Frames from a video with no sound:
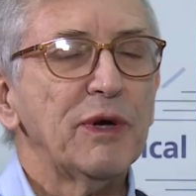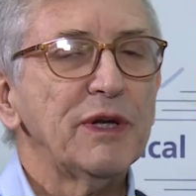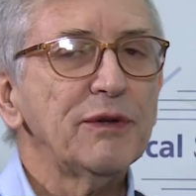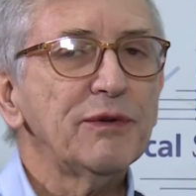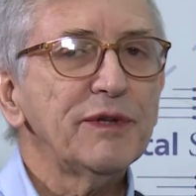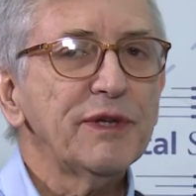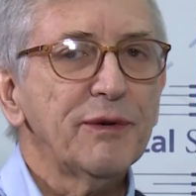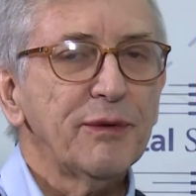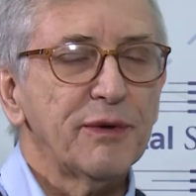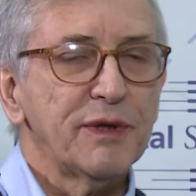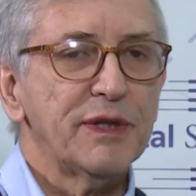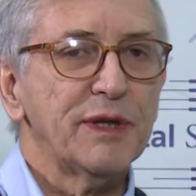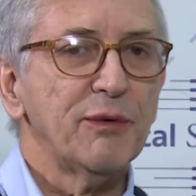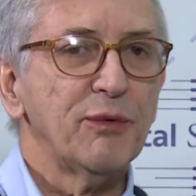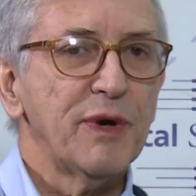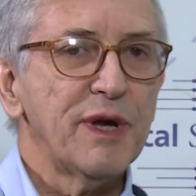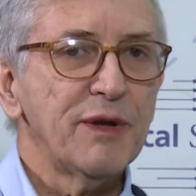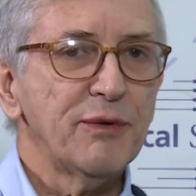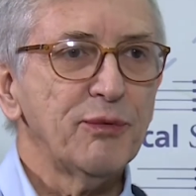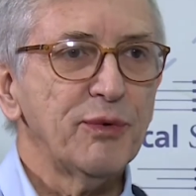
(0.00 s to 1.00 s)
one of the, the
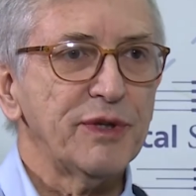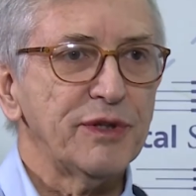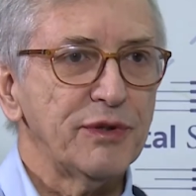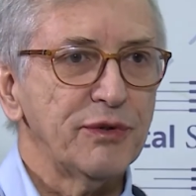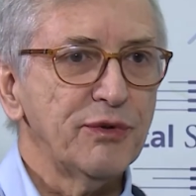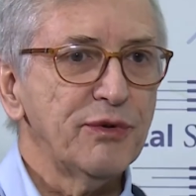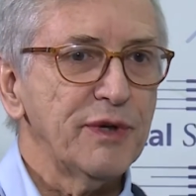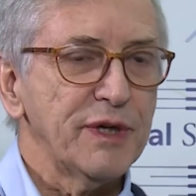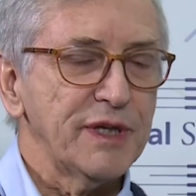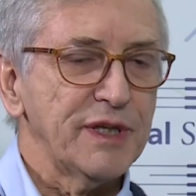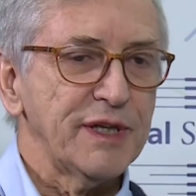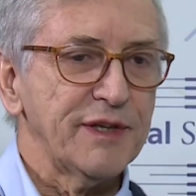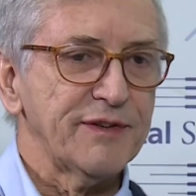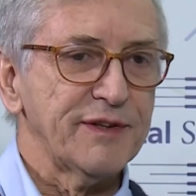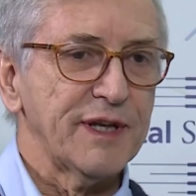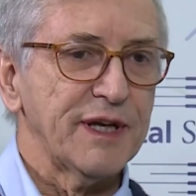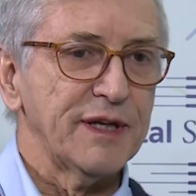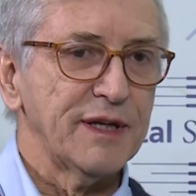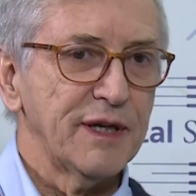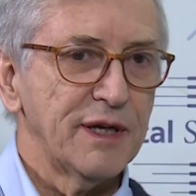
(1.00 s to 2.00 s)
way we do it
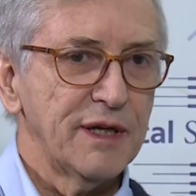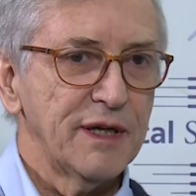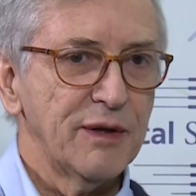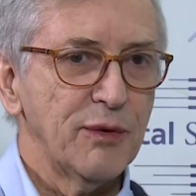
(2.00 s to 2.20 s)
is that